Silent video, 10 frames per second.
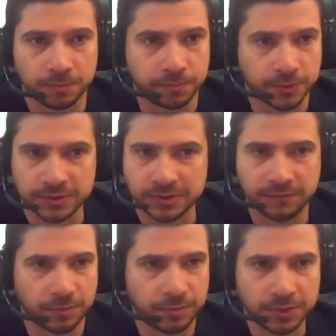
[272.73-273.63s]
process the
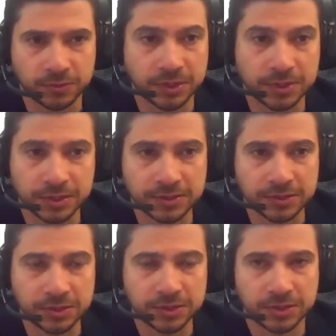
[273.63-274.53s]
information, to take the
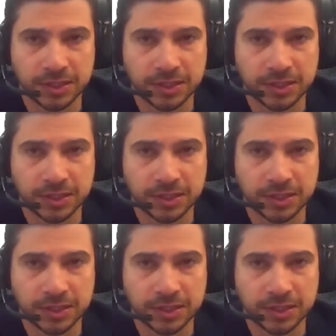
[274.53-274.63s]
decision,